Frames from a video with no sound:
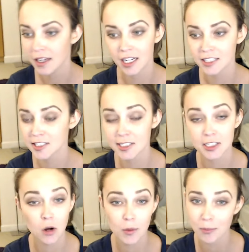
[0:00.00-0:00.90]
It's
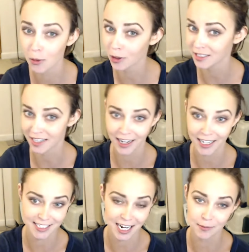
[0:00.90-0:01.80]
so important,
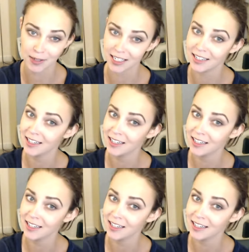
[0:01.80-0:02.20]
guys. I mean,